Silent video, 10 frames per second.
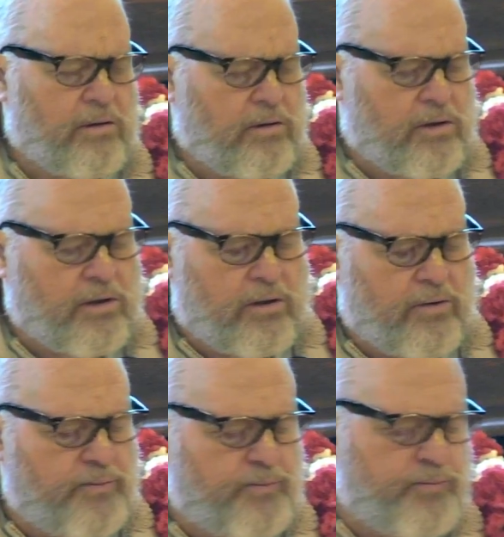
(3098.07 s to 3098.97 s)
So,
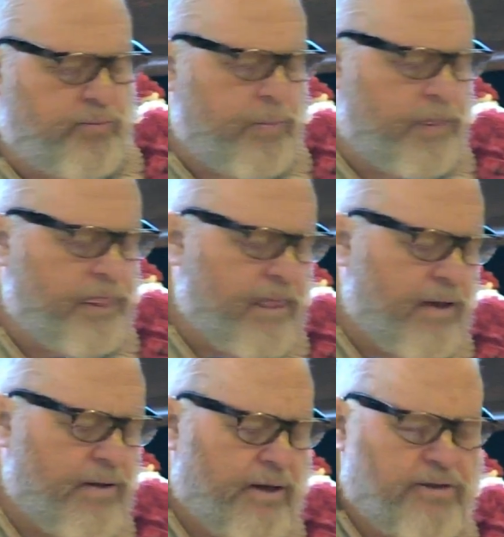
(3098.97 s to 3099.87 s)

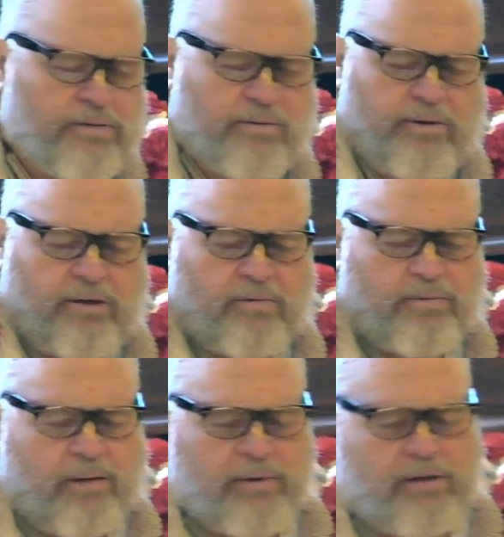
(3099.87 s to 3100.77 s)
and that's
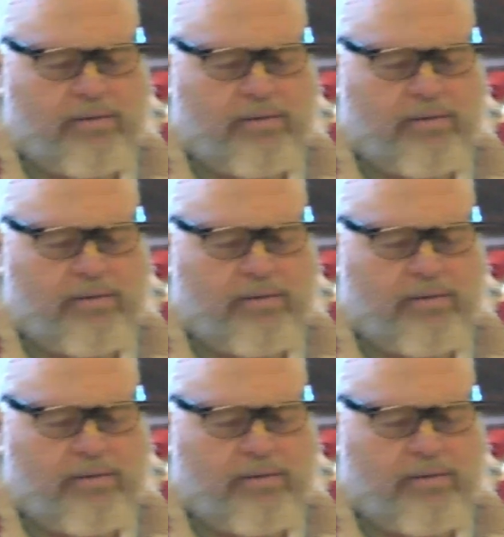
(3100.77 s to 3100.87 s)
probably the